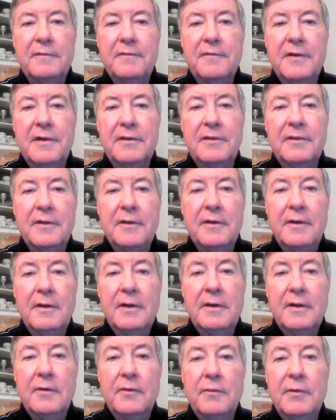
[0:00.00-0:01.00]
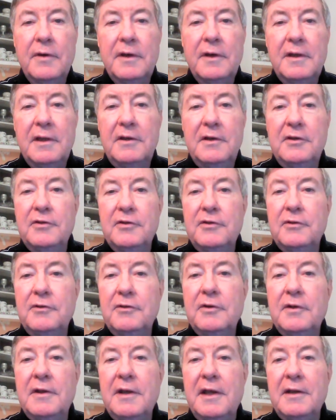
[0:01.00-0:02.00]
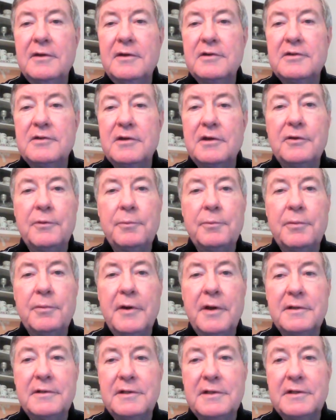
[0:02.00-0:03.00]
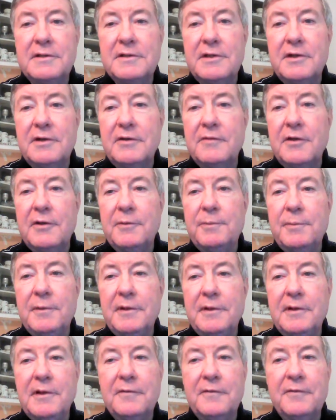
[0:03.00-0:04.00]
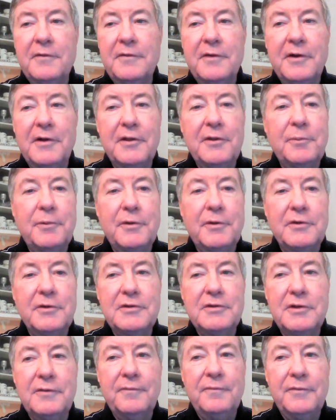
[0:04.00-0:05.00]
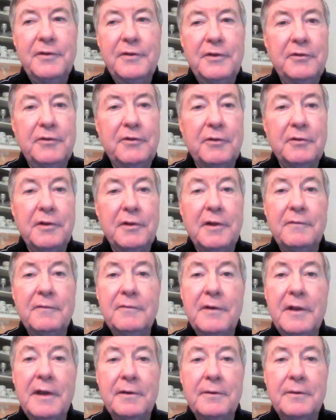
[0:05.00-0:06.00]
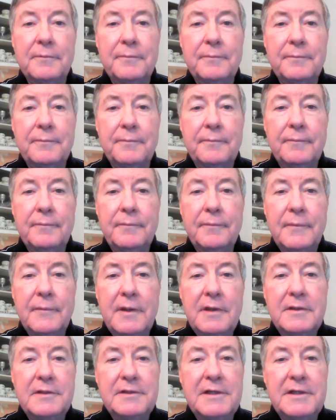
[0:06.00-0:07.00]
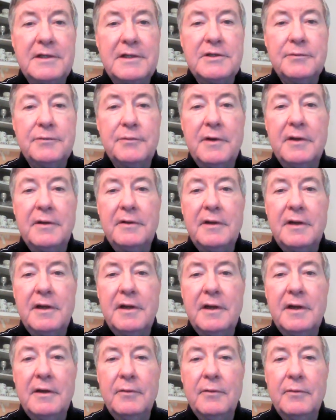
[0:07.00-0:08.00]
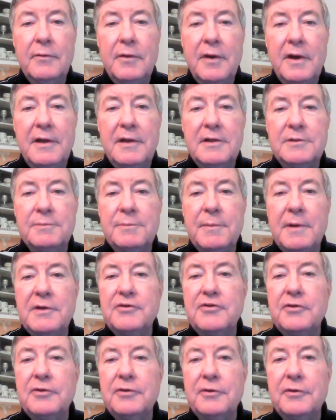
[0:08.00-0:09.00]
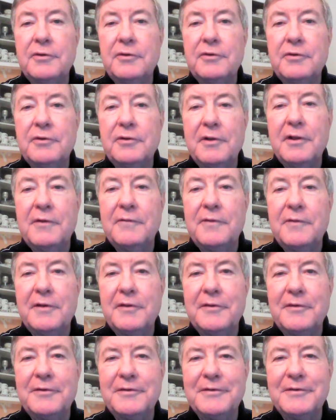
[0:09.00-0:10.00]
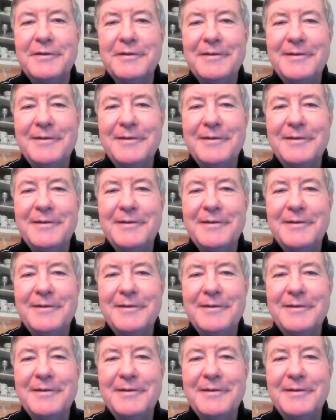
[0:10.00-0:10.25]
Fifth, what can you do today to start the process of developing love for another person you don't love now? Six, what other ways might you learn to love others?